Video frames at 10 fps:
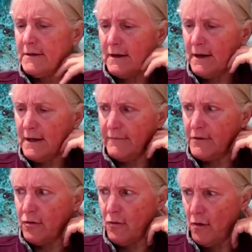kind
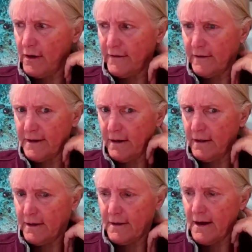of towards the
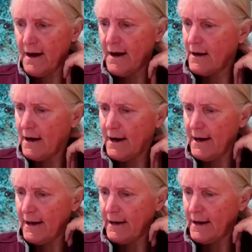tail end of that,
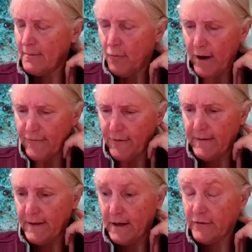I had a
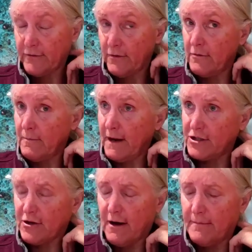boyfriend that used to own a
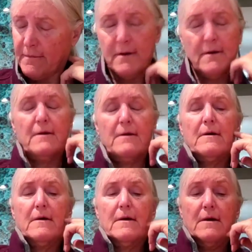bike shop.
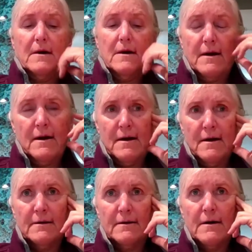
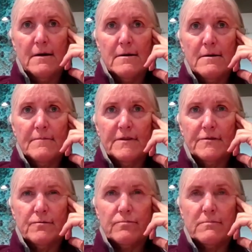And
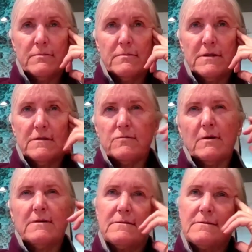this
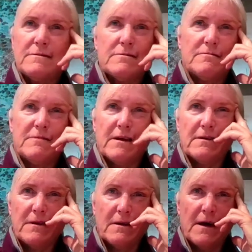was
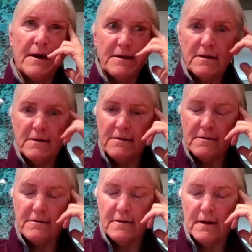like in the
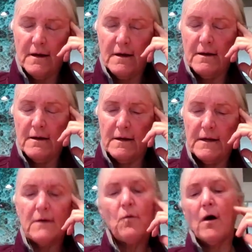90s, and
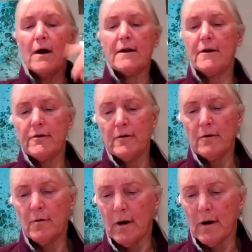he wanted to
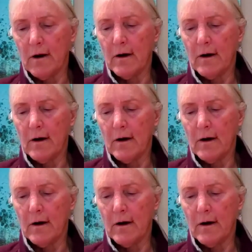do,